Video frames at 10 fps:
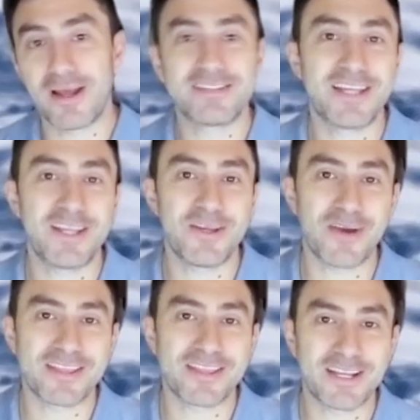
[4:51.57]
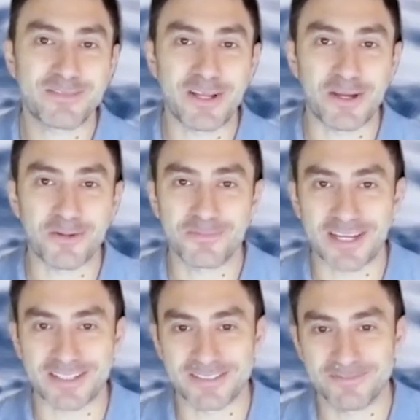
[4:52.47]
and see you at the next video. Thanks.